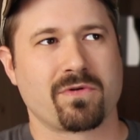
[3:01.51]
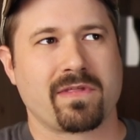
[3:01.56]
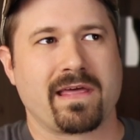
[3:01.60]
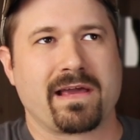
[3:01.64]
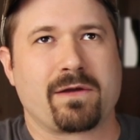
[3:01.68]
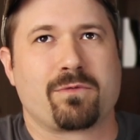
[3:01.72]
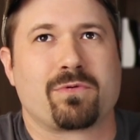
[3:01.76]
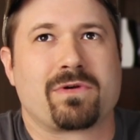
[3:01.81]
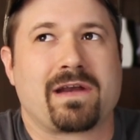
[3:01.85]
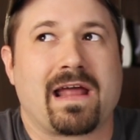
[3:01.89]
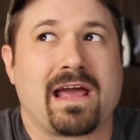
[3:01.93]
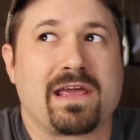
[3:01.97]
we're
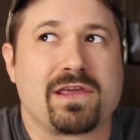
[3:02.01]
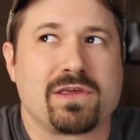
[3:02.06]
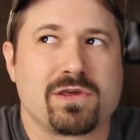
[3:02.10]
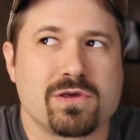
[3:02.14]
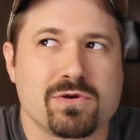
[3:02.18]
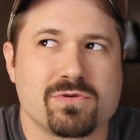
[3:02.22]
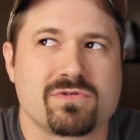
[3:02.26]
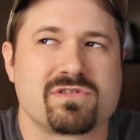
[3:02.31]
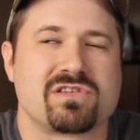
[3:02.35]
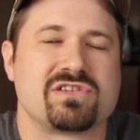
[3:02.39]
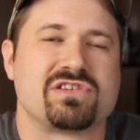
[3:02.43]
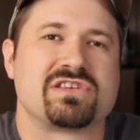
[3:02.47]
like, we're not
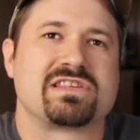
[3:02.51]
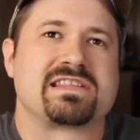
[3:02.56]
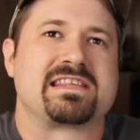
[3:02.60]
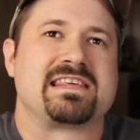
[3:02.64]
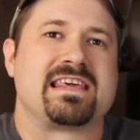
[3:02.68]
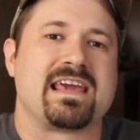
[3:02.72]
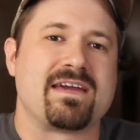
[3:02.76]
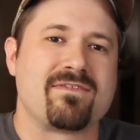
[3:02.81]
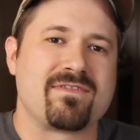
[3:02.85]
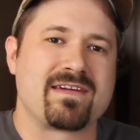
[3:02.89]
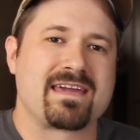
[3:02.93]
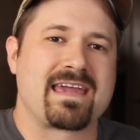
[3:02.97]
used to just
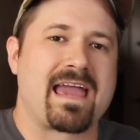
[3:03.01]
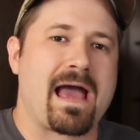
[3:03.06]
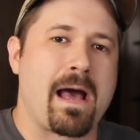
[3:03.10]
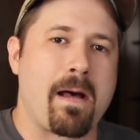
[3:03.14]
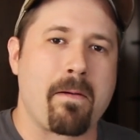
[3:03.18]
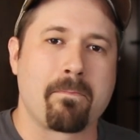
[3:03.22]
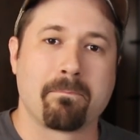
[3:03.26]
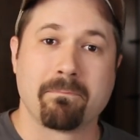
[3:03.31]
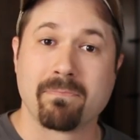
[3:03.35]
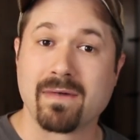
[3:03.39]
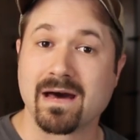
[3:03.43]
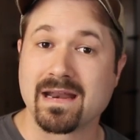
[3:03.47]
giving
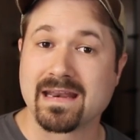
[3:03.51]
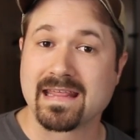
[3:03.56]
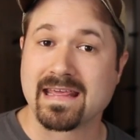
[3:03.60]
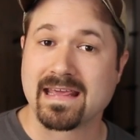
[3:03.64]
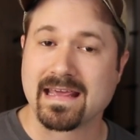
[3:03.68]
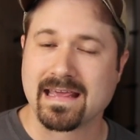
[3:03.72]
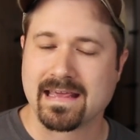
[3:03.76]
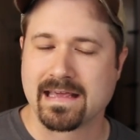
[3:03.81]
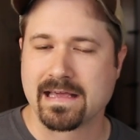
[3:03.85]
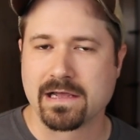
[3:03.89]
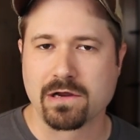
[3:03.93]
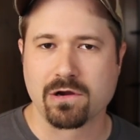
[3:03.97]
out
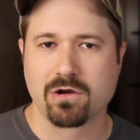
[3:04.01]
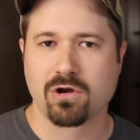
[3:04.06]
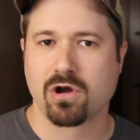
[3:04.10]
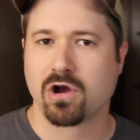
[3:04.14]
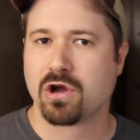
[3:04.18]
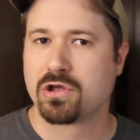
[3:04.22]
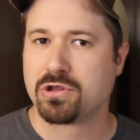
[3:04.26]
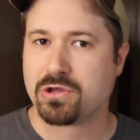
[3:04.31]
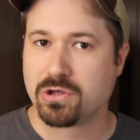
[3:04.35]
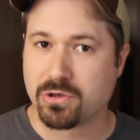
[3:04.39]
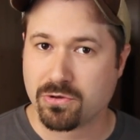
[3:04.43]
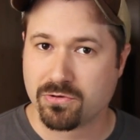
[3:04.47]
money here
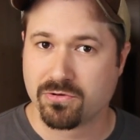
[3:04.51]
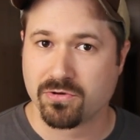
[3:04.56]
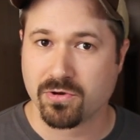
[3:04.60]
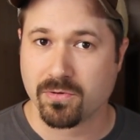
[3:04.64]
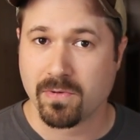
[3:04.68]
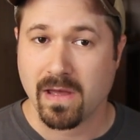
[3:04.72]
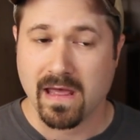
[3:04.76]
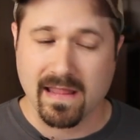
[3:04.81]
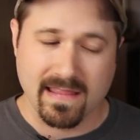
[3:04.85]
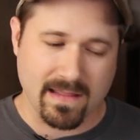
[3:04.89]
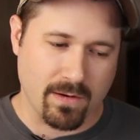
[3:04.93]
on YouTube.